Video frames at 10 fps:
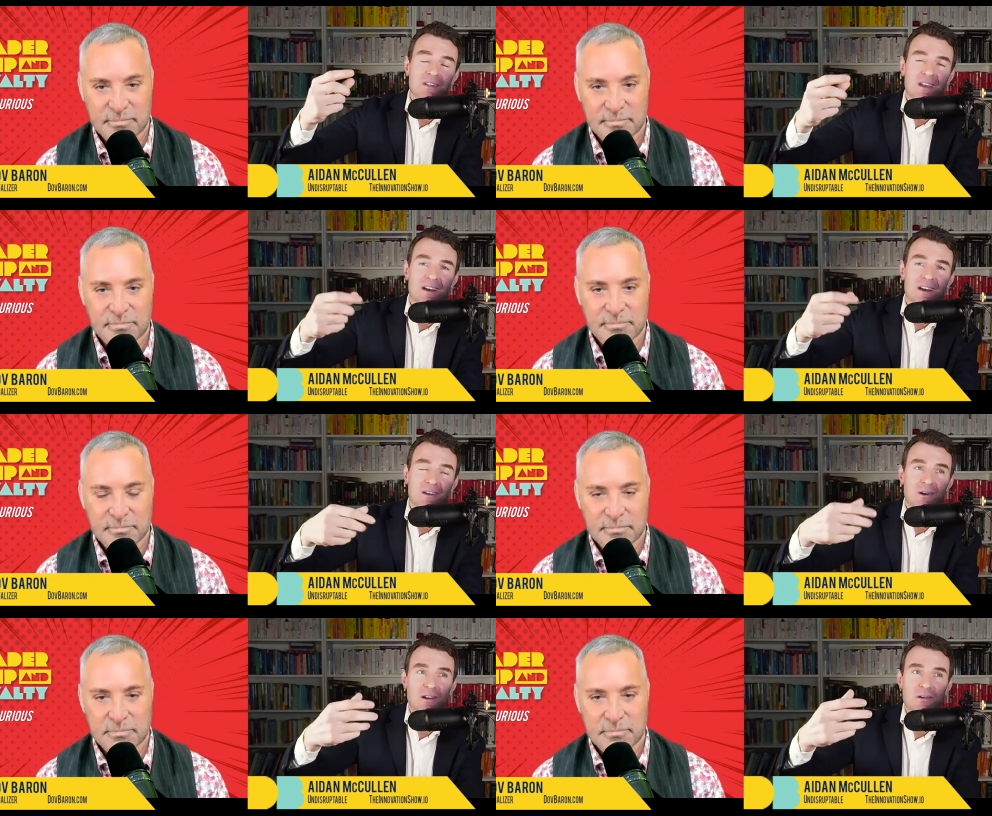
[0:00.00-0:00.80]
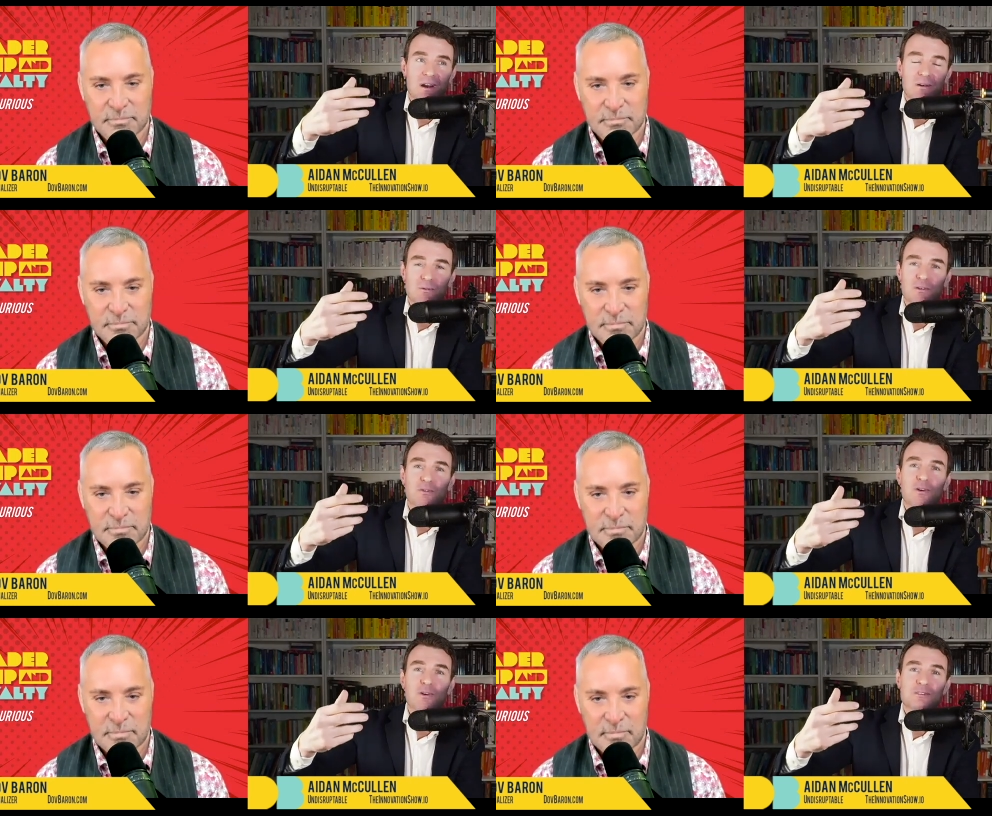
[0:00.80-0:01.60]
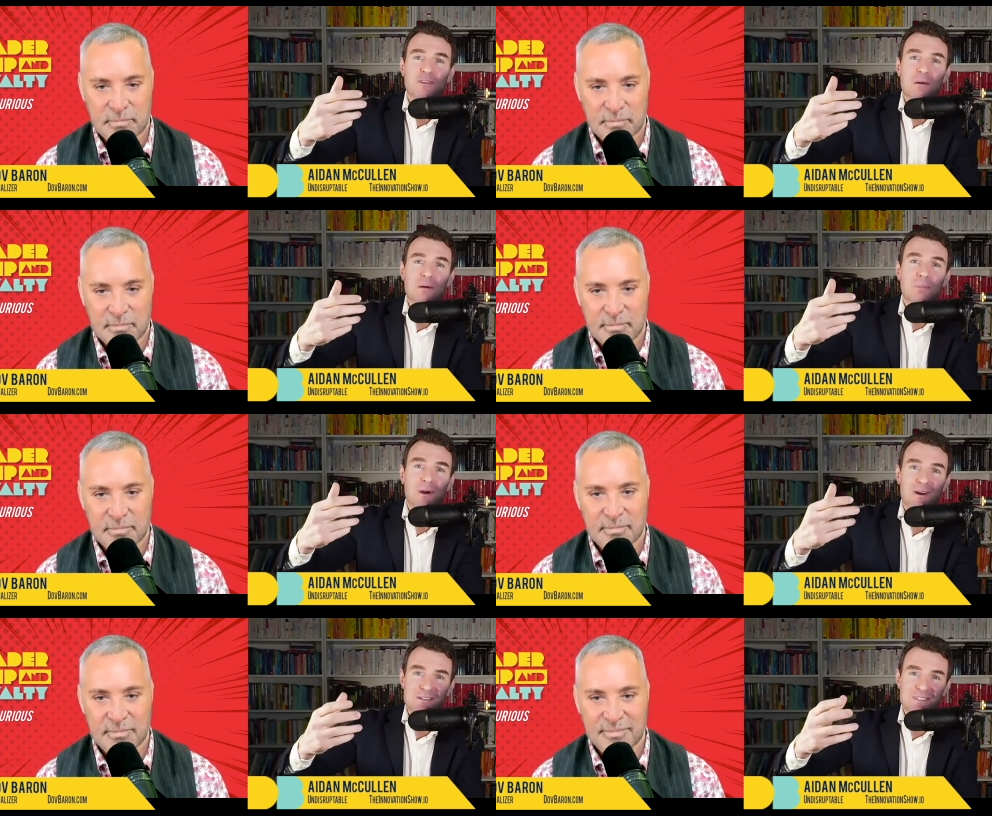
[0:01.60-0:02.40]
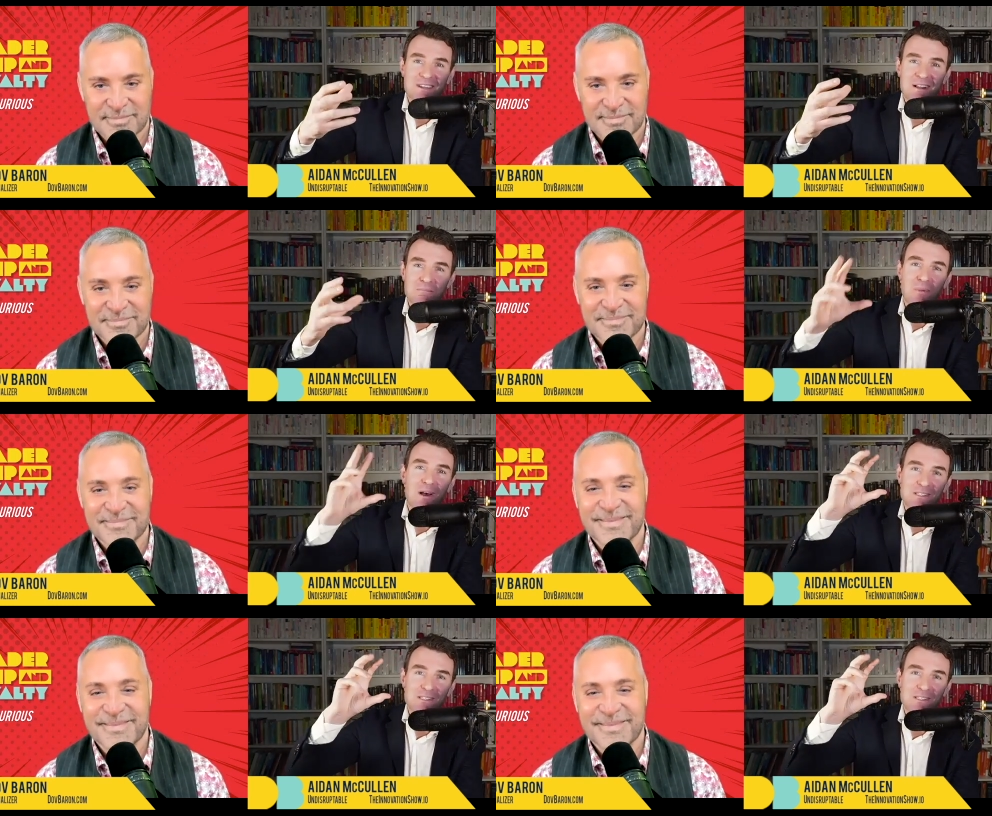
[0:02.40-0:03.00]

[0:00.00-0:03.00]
Speaker 1: I call it uh, reverse vampires positive